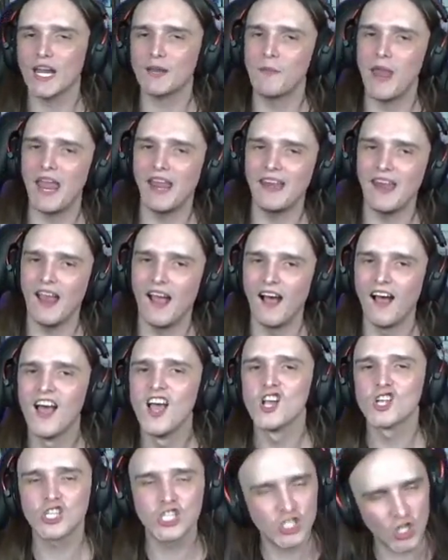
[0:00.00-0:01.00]
Mania,
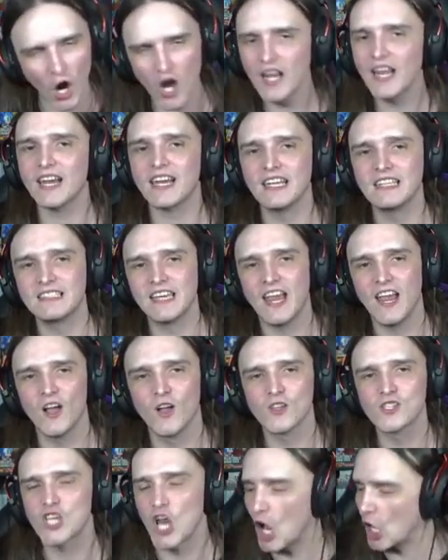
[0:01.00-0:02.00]
Sonic and
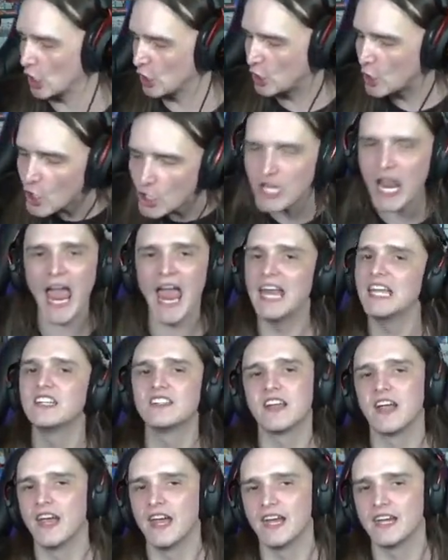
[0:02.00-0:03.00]
Tails, good
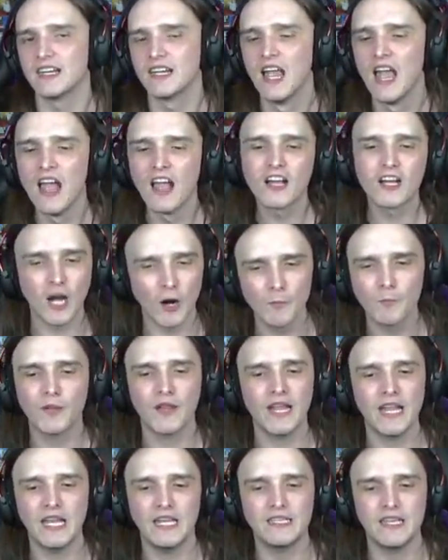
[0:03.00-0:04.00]
ending,
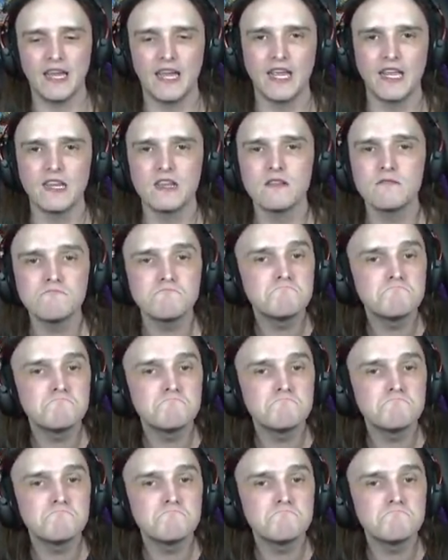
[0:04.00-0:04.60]
completed in...